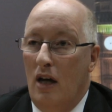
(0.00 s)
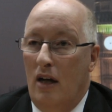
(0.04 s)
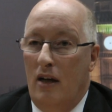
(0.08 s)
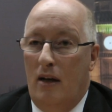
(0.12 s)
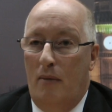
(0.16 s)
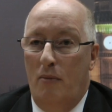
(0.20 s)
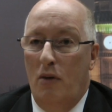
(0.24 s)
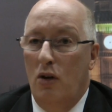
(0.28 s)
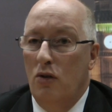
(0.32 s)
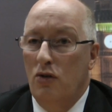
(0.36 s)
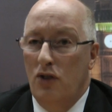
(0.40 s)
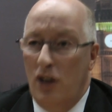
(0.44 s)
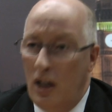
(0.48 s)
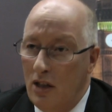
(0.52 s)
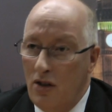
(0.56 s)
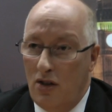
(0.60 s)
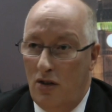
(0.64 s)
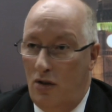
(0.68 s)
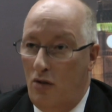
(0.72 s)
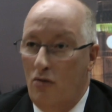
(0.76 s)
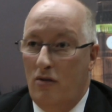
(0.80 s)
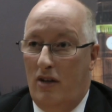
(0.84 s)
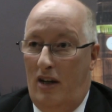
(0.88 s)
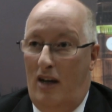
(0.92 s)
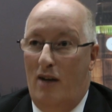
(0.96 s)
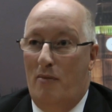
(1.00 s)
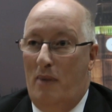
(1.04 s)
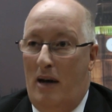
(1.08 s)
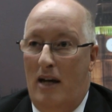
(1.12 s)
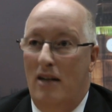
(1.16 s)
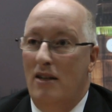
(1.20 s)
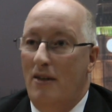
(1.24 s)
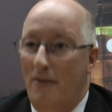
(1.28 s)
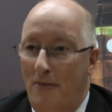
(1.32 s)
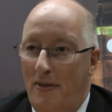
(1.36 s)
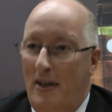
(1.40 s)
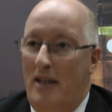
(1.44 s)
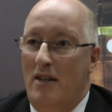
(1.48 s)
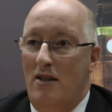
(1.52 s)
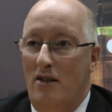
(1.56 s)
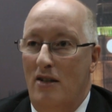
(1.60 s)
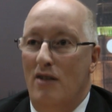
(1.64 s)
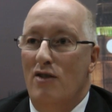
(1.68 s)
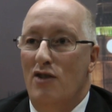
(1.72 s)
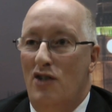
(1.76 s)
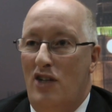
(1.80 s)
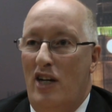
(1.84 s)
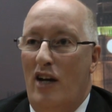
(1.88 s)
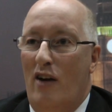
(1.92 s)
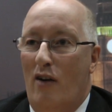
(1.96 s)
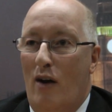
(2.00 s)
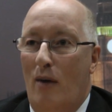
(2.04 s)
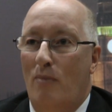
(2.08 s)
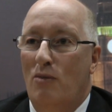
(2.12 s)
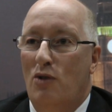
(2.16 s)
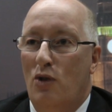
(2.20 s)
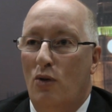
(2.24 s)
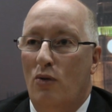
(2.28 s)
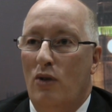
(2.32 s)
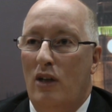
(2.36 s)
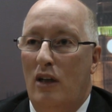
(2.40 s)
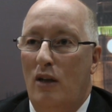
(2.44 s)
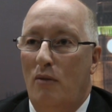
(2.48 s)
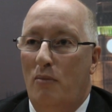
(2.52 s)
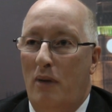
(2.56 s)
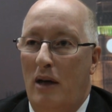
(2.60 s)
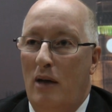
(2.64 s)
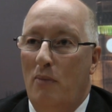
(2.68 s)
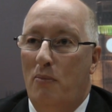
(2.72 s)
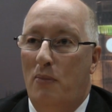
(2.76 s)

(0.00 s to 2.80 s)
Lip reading: And I'm not just talking about defendants here, I'm talking